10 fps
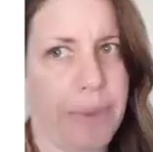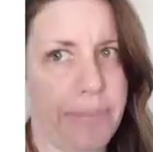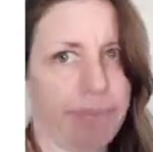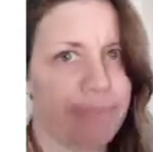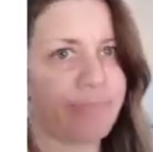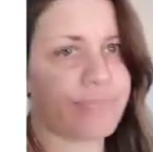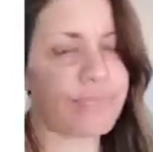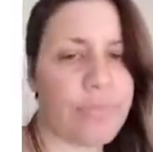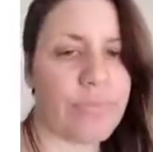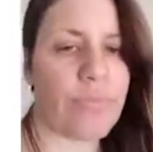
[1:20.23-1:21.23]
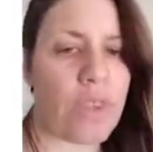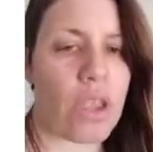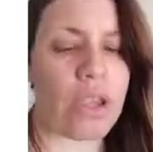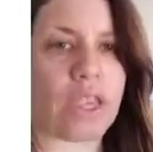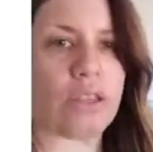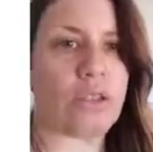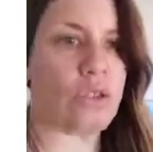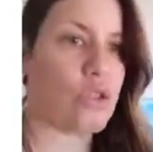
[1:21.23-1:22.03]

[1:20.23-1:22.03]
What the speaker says: them. Okay, so